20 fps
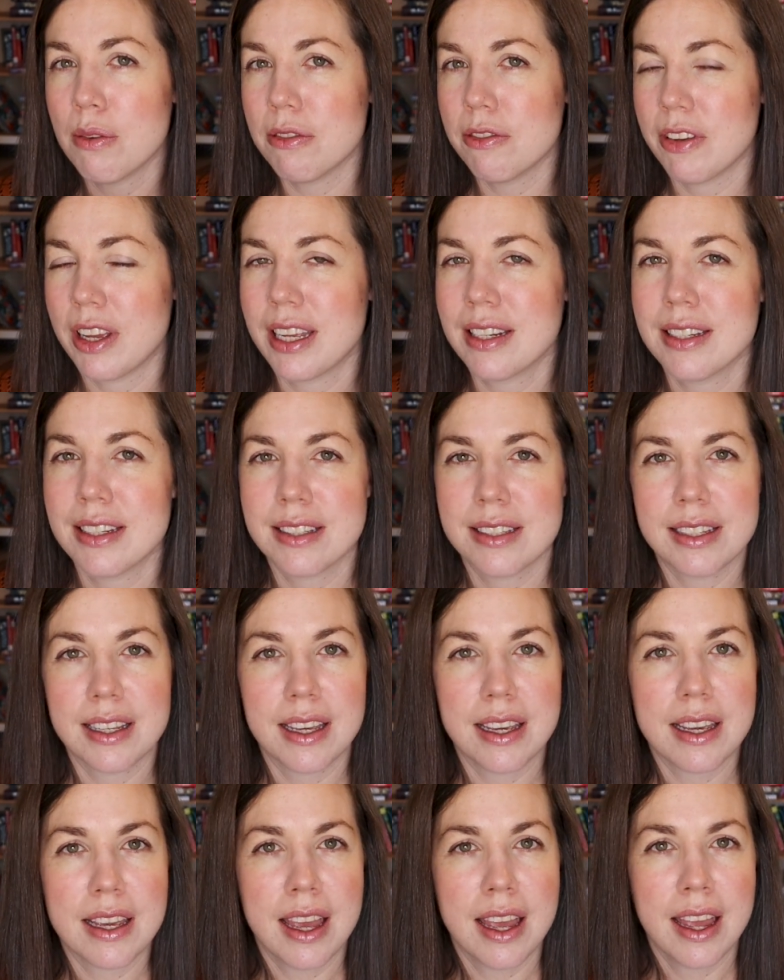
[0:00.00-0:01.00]

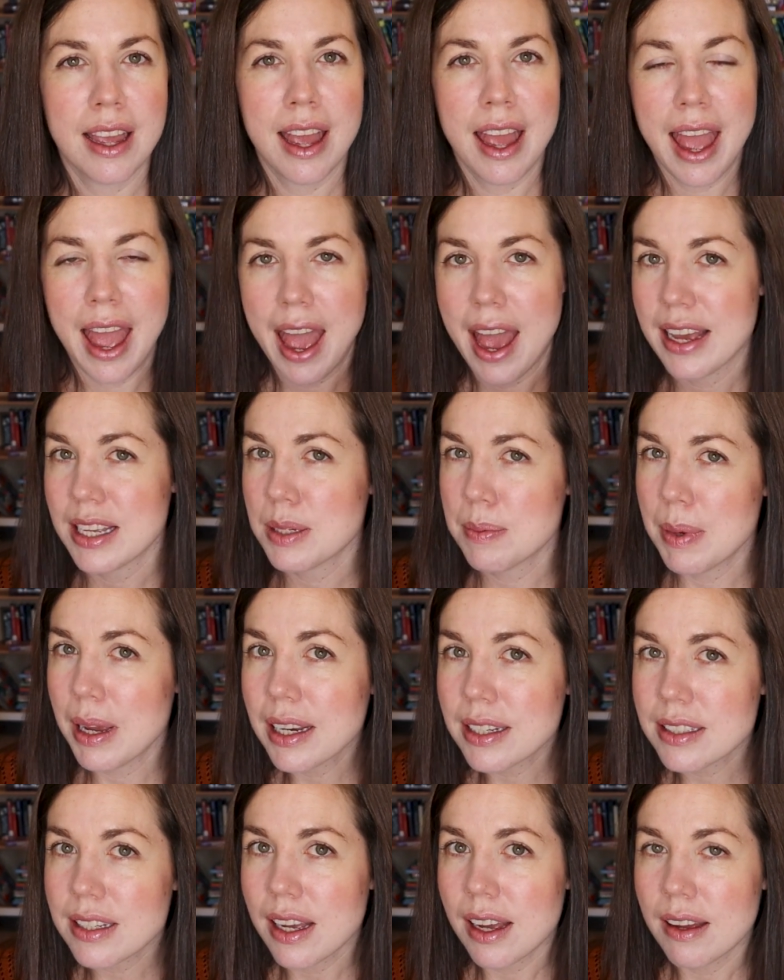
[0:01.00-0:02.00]
fantasy
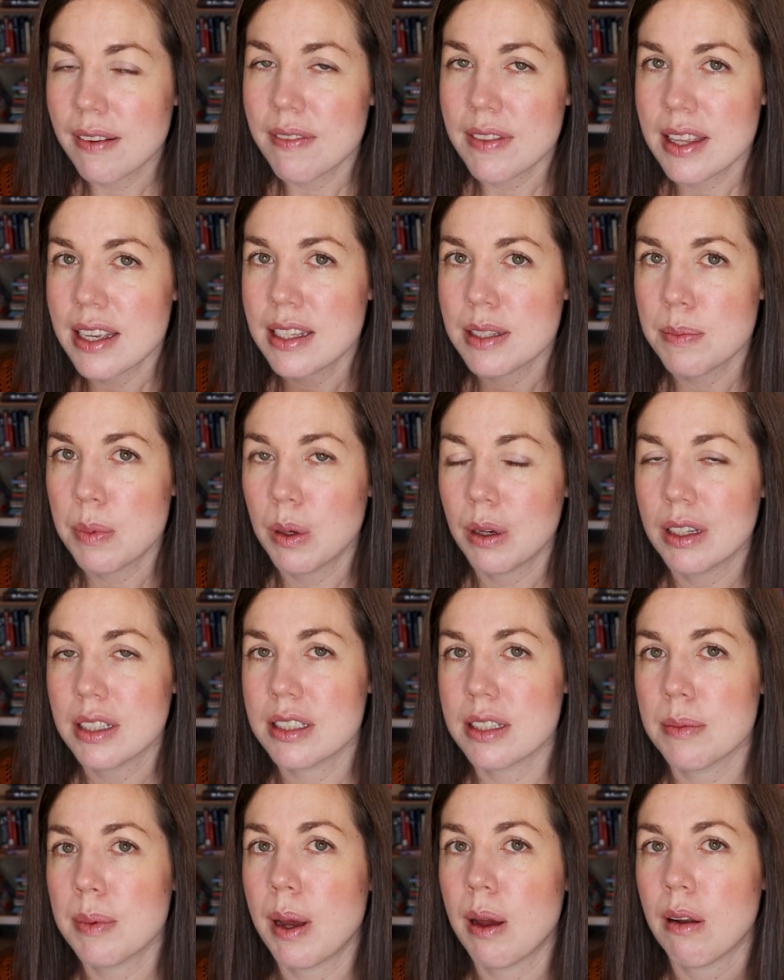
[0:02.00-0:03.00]
aspect of these
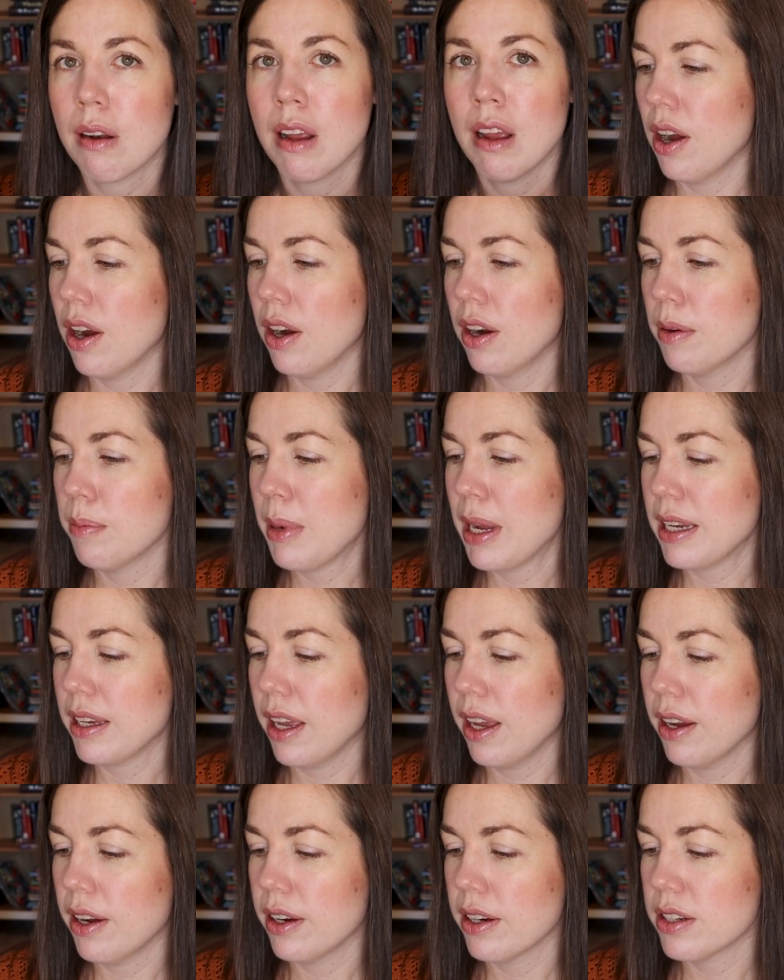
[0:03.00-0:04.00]
books about our main
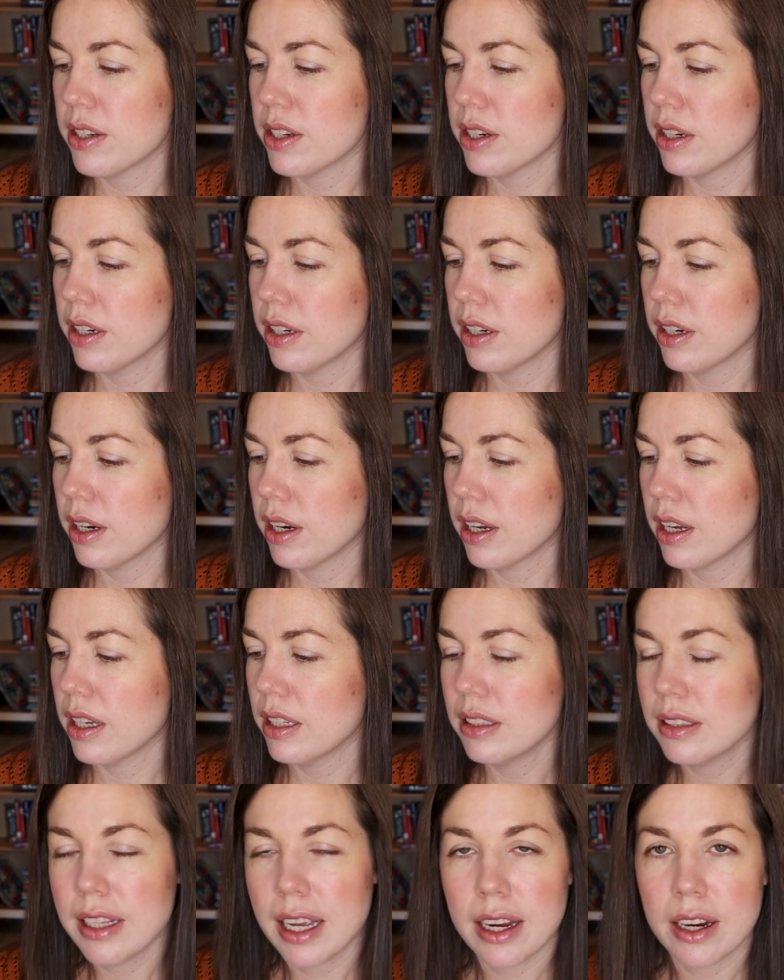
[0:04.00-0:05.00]
character,
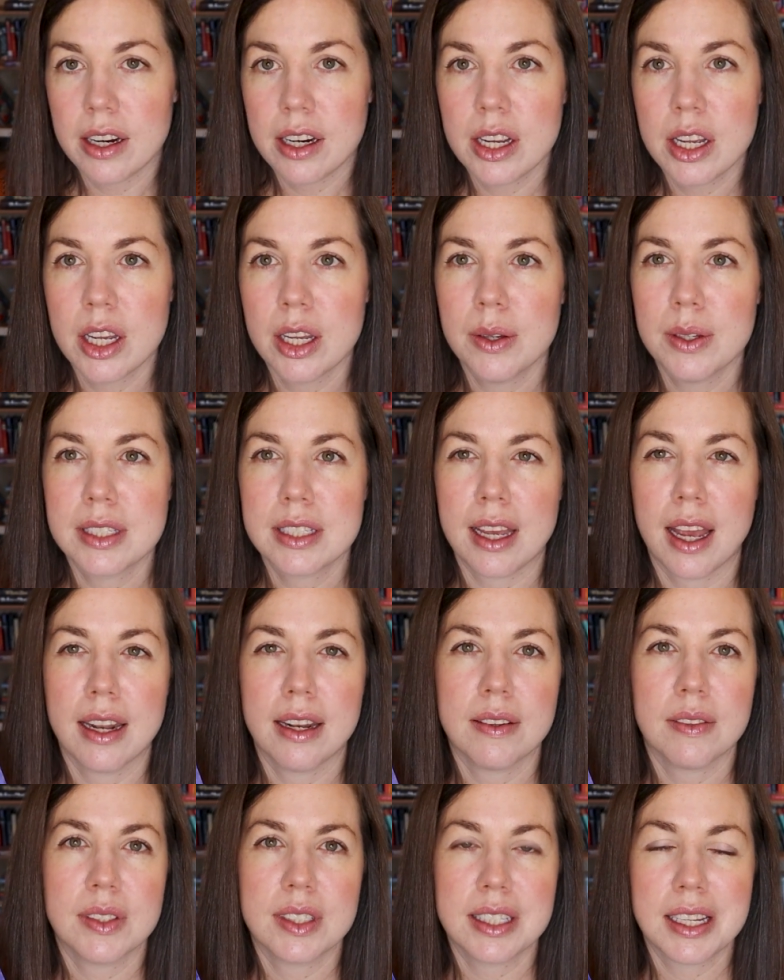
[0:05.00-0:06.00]
Claire, who is
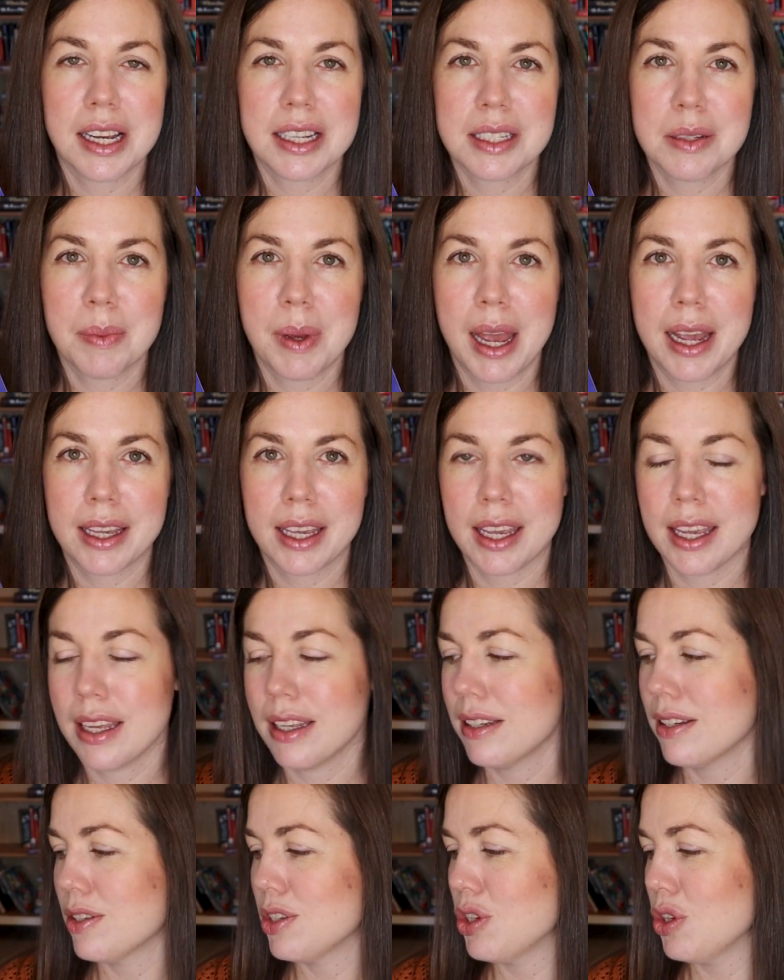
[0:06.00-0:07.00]
kind of sucked back
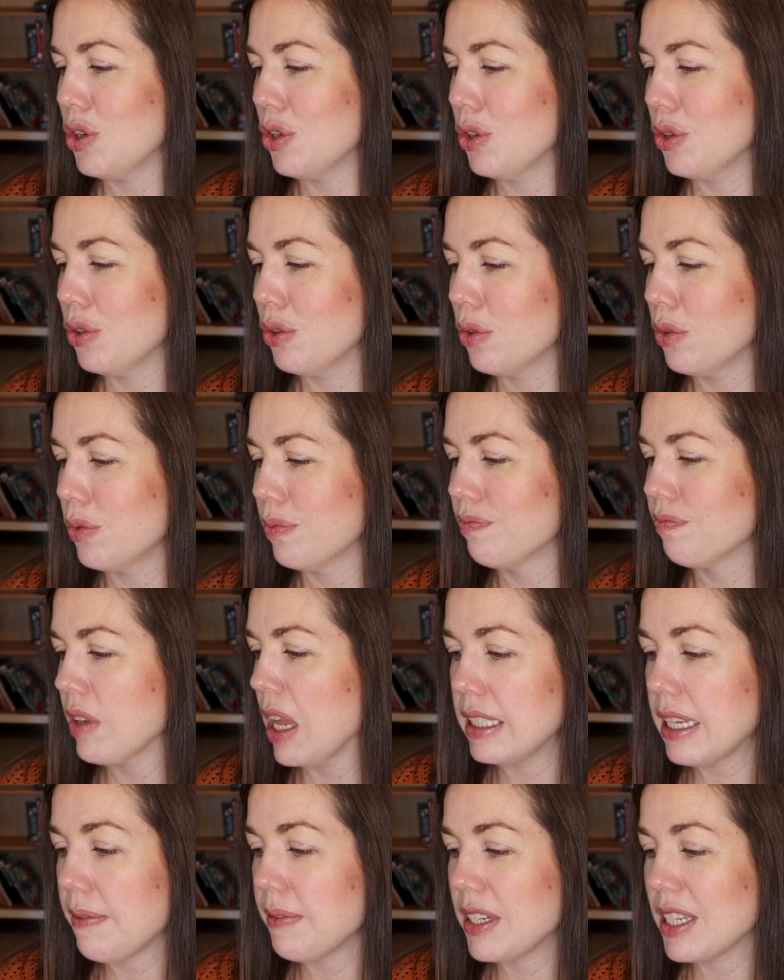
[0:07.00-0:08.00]
into
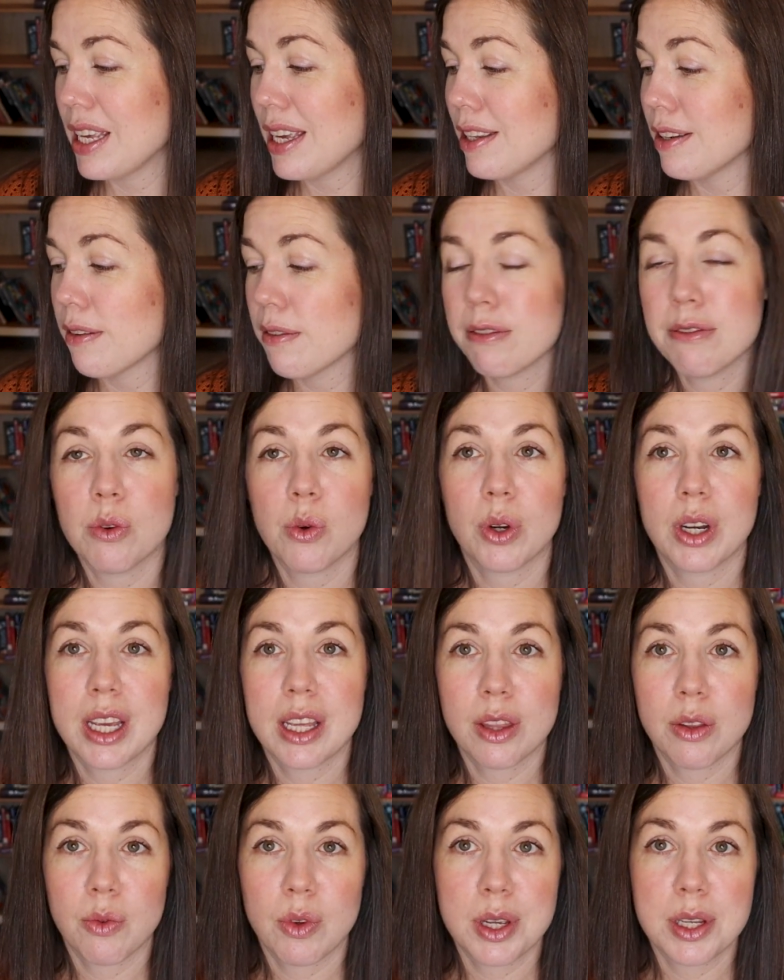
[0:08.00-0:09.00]

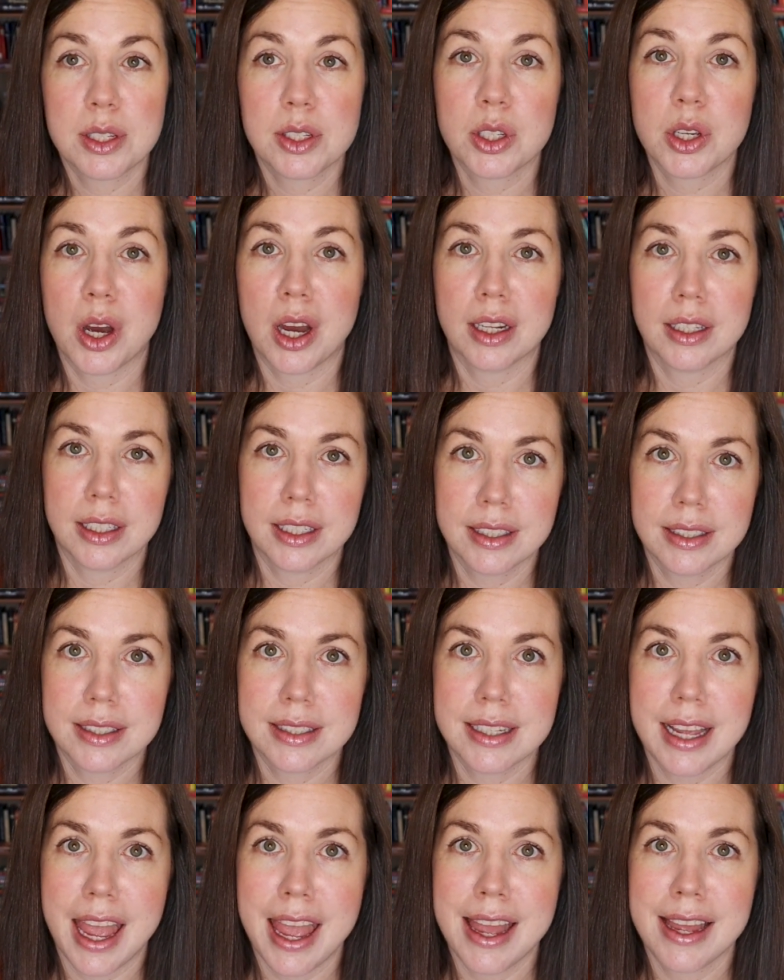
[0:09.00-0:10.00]
1743
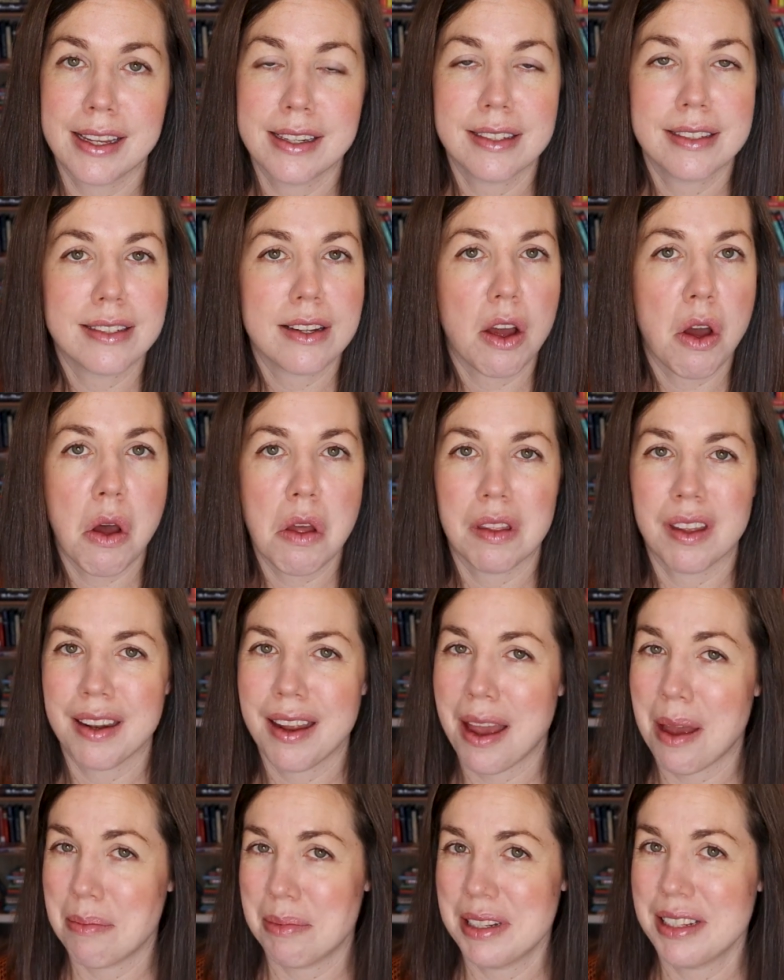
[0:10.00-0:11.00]
Scotland and all that
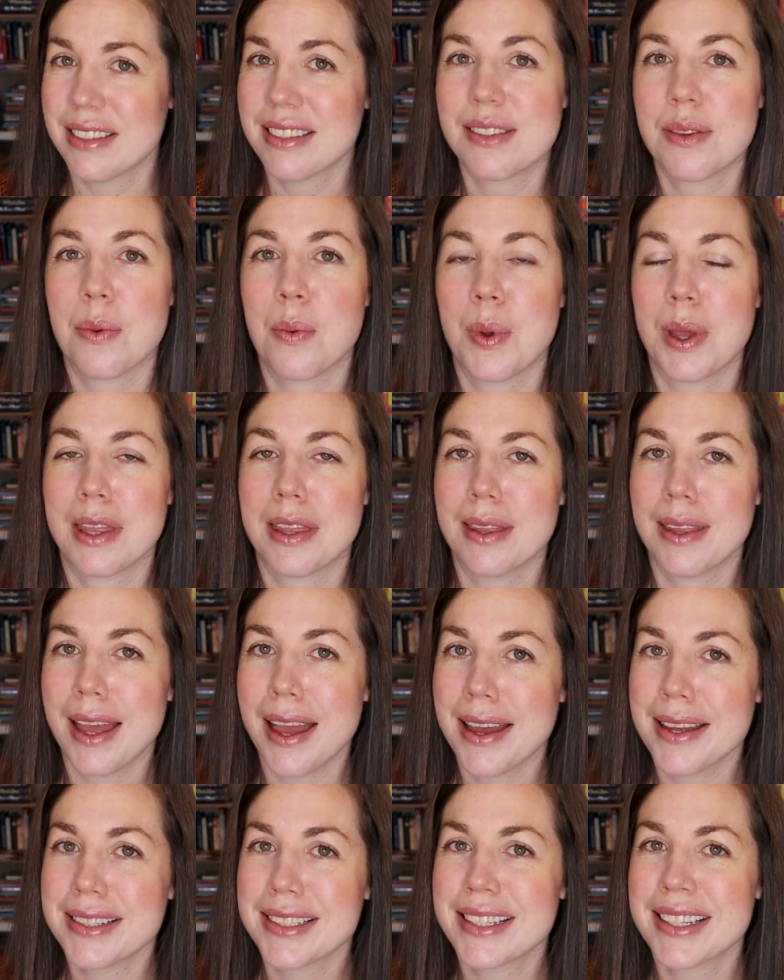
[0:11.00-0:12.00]
happens with
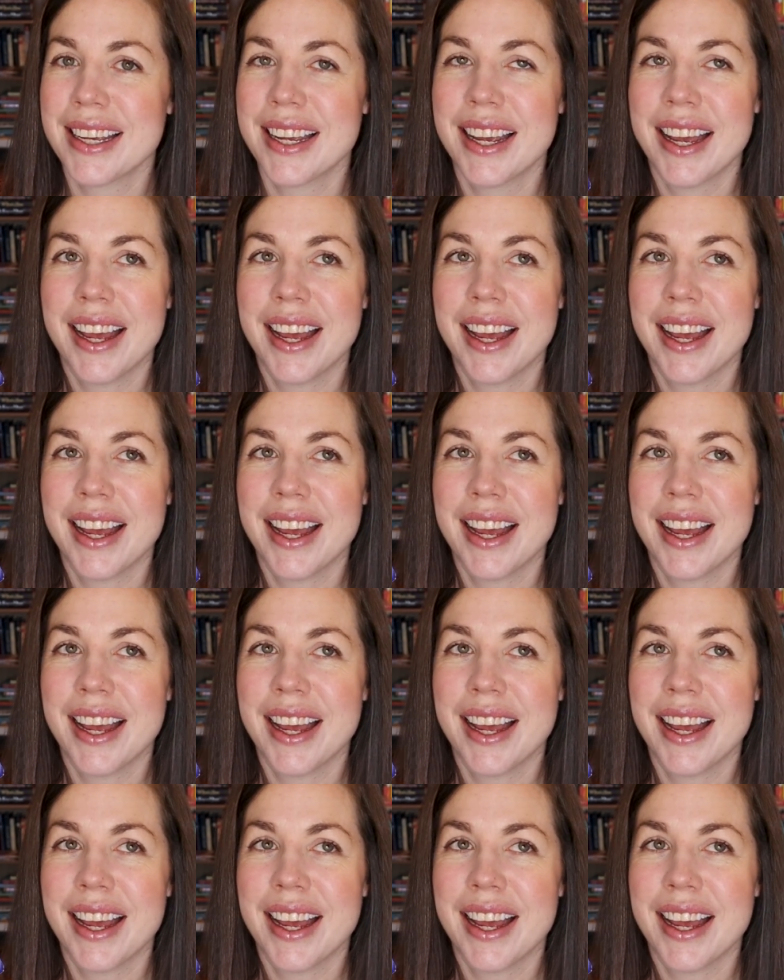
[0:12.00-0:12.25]
that.